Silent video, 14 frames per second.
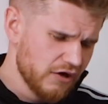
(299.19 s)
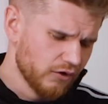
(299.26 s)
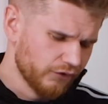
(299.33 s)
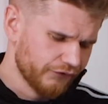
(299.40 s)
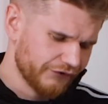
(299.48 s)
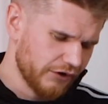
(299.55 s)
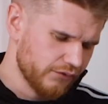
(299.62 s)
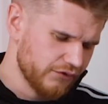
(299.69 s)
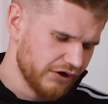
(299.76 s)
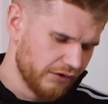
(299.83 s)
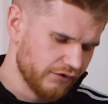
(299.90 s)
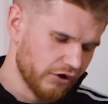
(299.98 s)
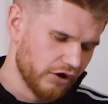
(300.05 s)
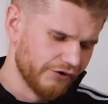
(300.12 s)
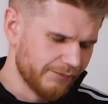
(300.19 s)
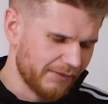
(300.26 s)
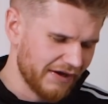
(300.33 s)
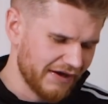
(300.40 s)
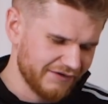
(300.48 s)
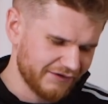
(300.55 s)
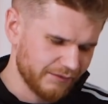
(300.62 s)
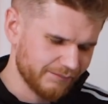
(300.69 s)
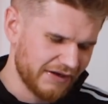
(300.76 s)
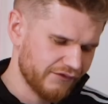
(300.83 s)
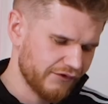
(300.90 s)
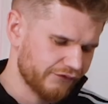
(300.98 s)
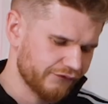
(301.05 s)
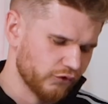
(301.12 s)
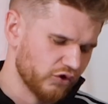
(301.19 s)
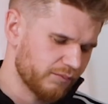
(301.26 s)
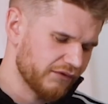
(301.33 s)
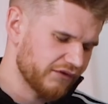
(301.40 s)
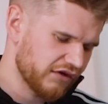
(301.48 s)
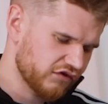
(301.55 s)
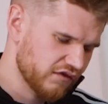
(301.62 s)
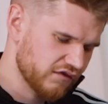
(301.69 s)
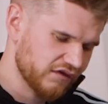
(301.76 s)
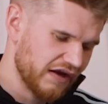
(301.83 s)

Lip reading: also, you've got other players that can those forward positions,